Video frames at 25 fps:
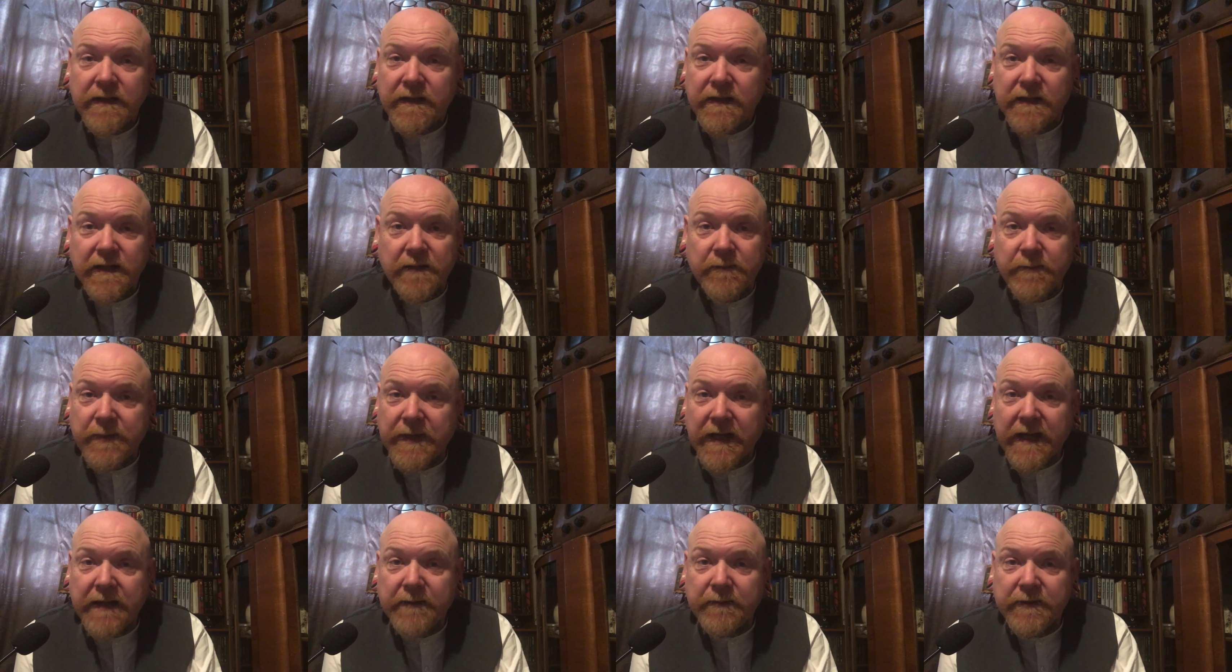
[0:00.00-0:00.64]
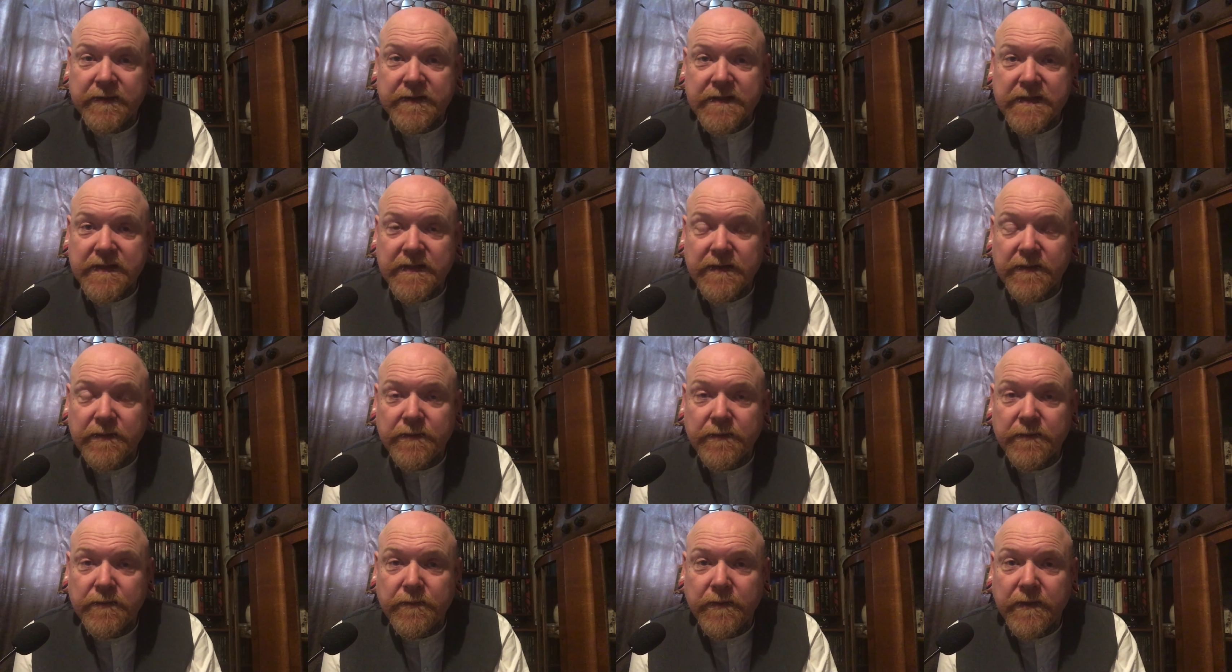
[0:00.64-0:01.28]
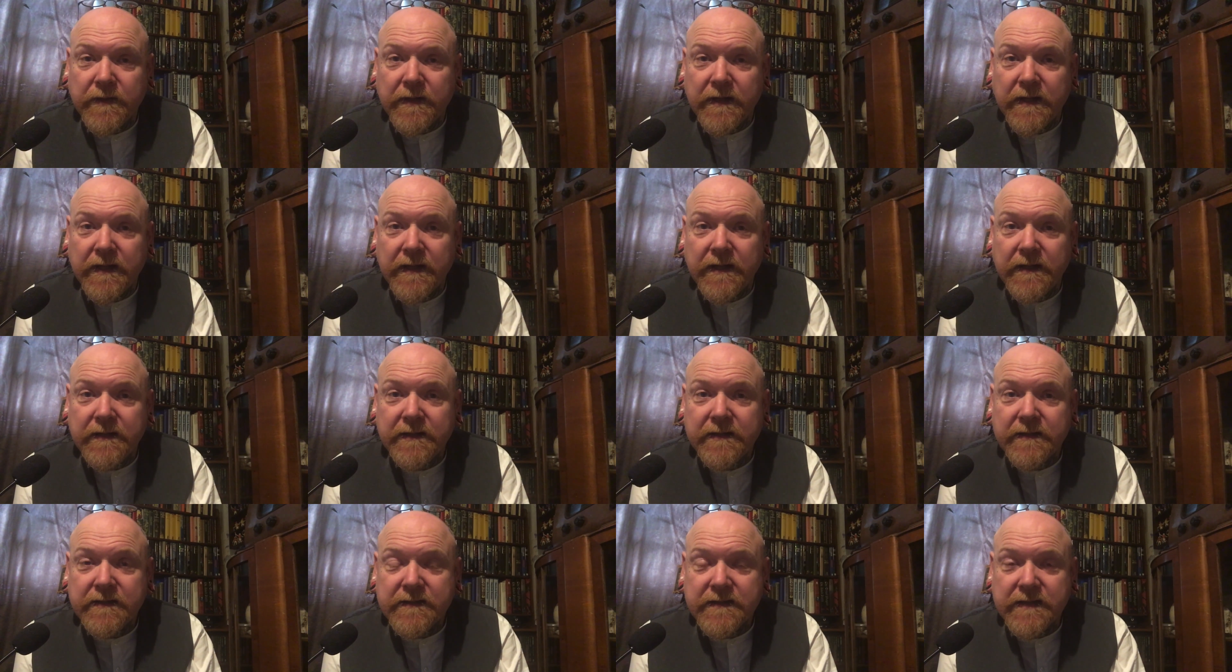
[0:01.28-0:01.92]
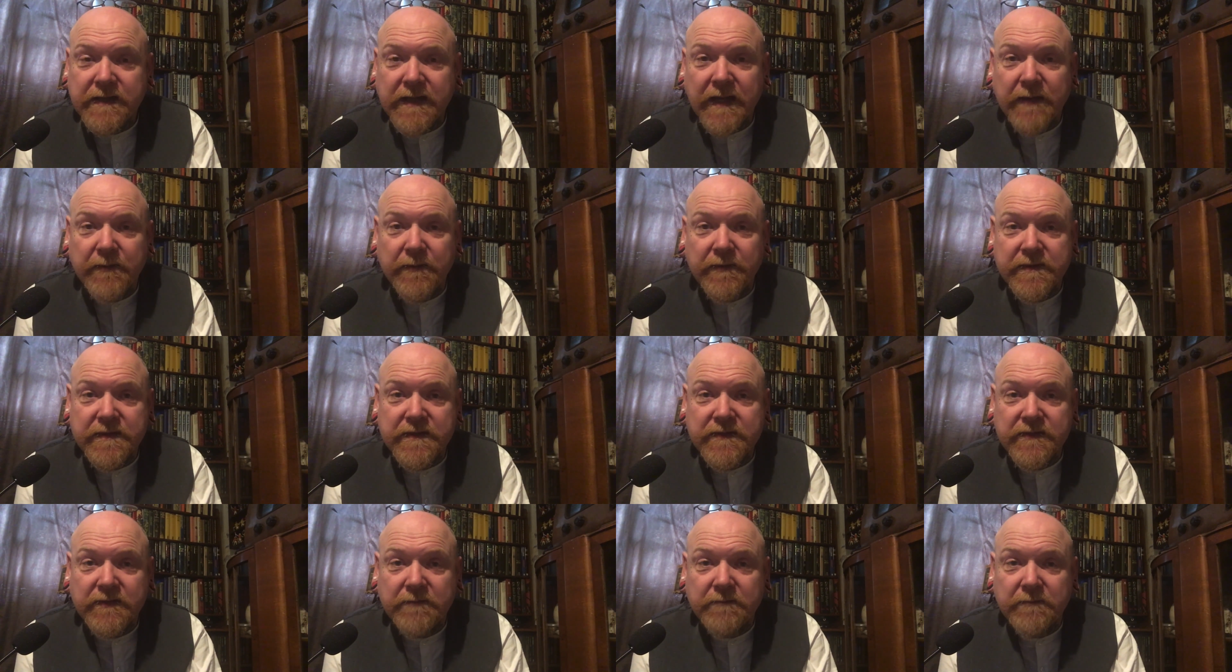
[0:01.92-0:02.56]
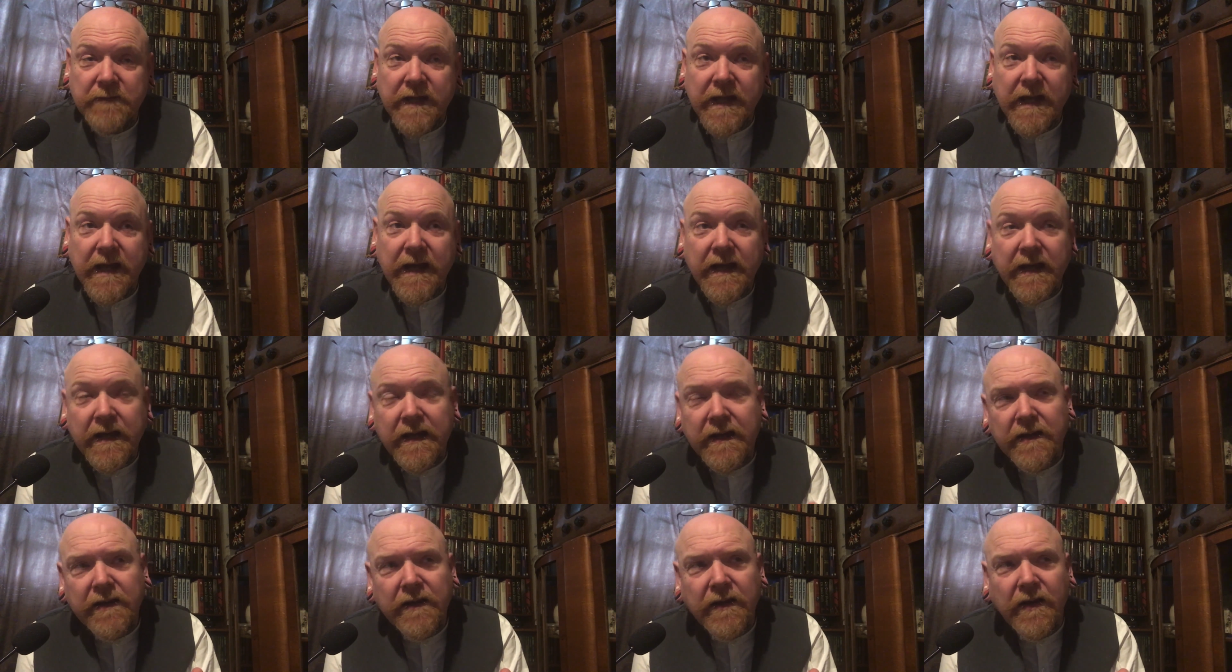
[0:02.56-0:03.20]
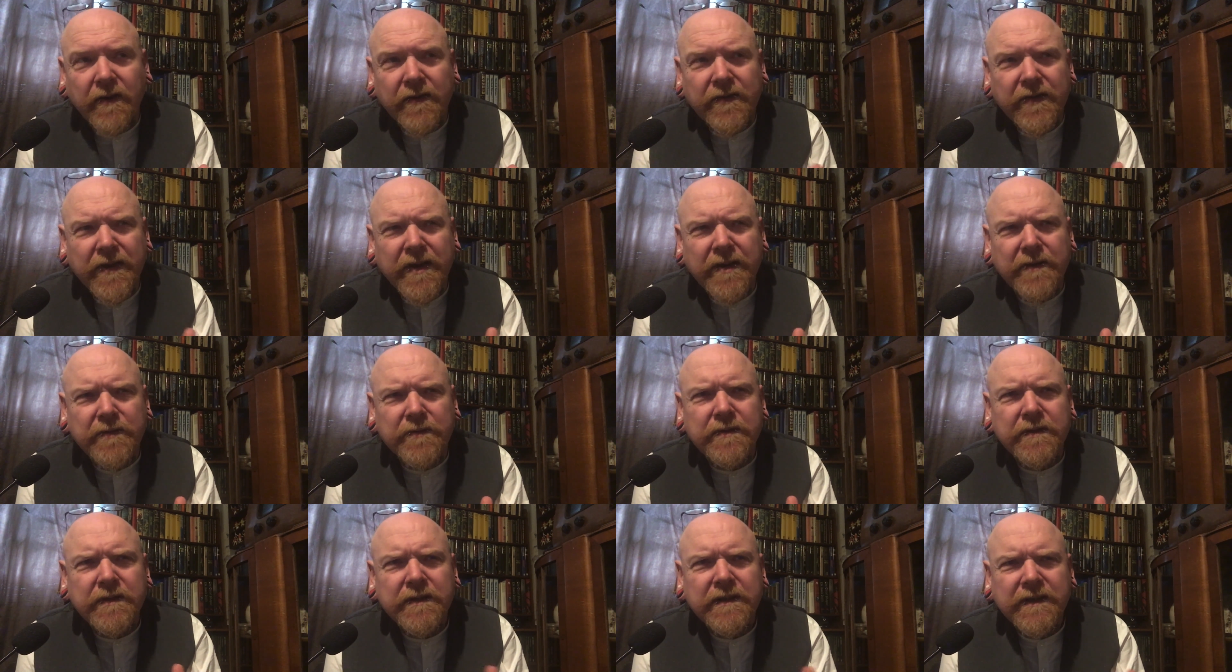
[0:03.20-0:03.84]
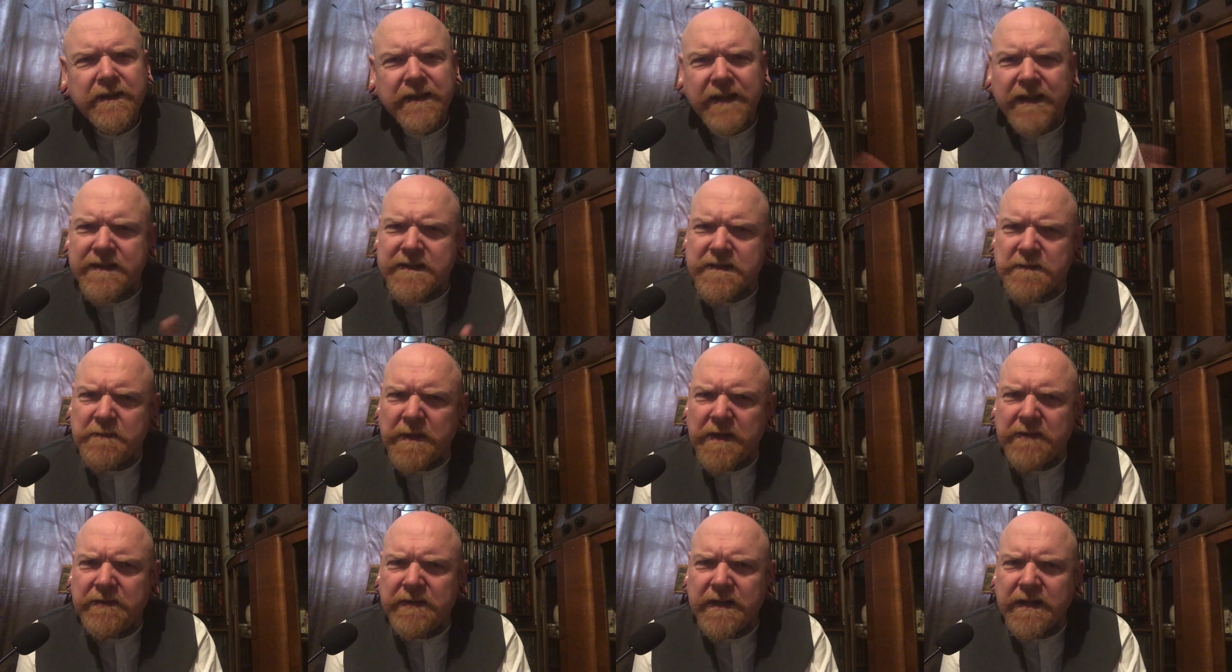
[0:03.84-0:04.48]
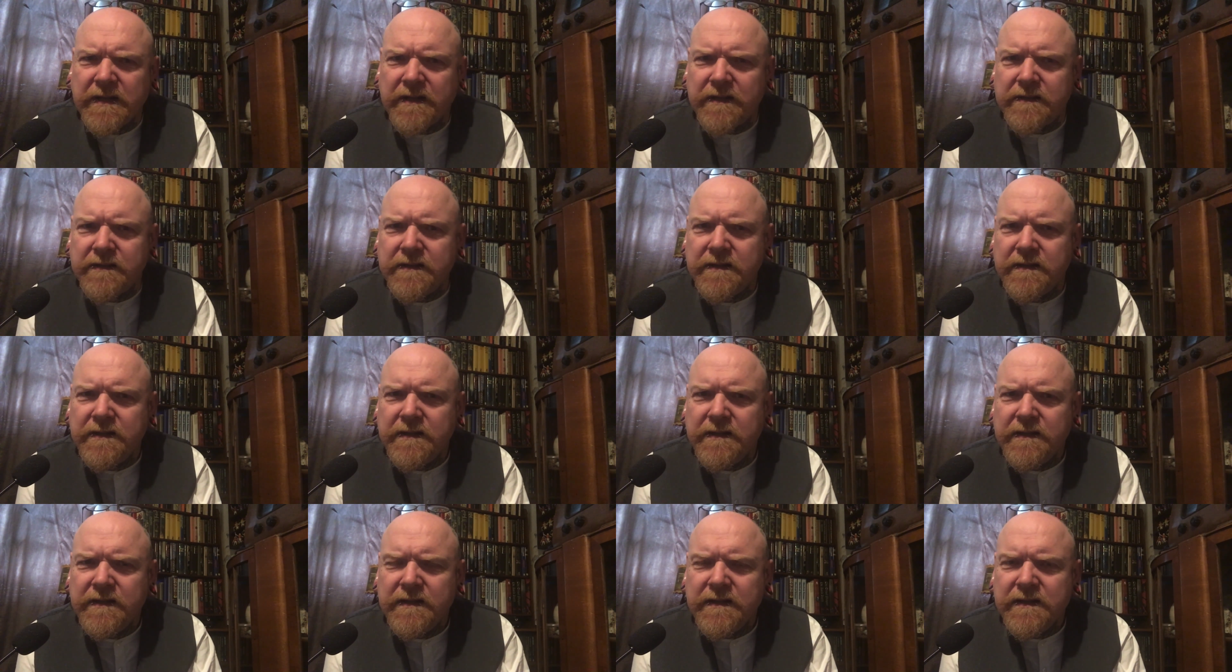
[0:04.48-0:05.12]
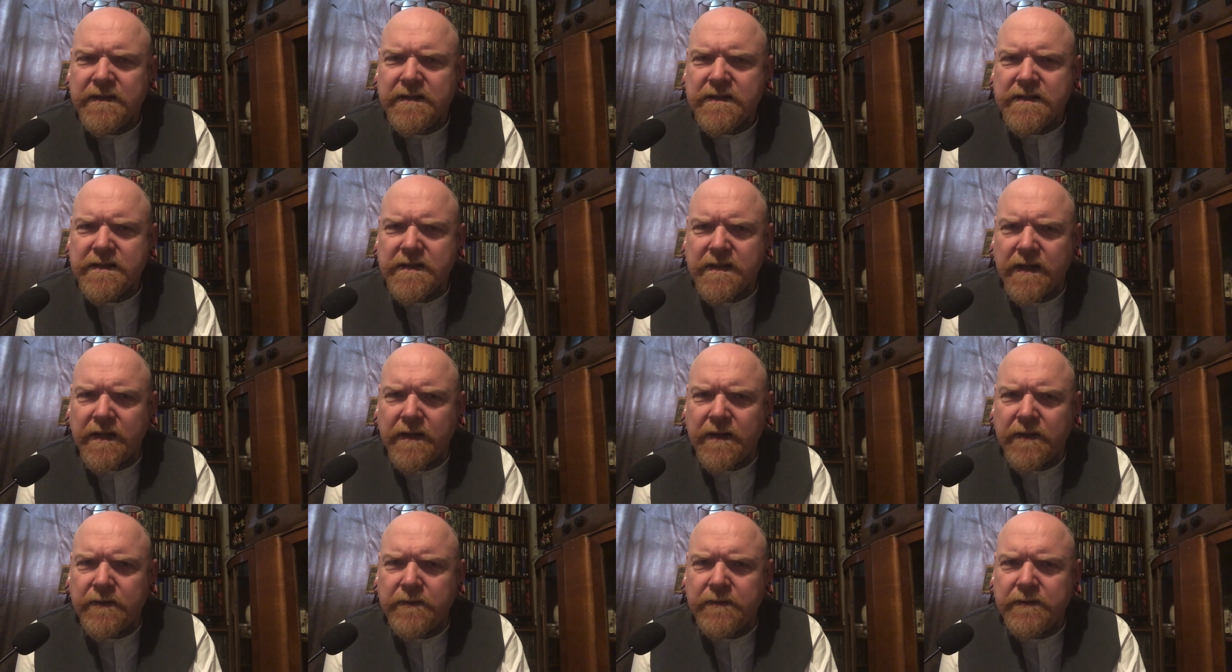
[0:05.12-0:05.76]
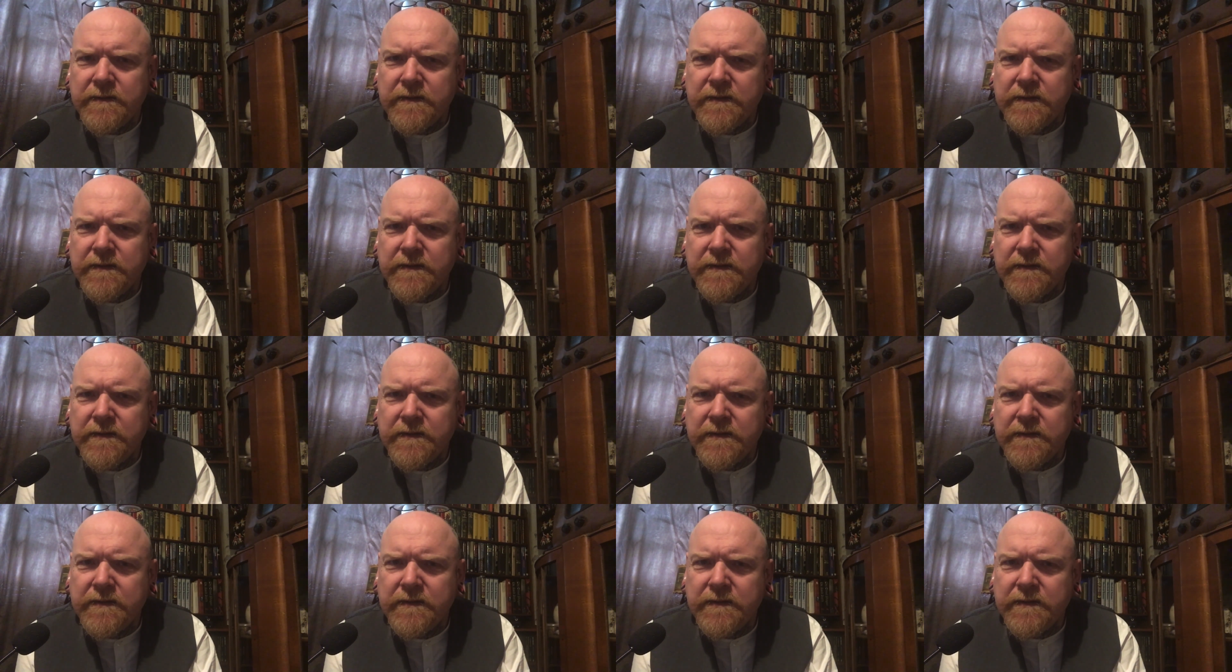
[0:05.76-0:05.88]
you'll be able to get ones from there. Although, that's American. So,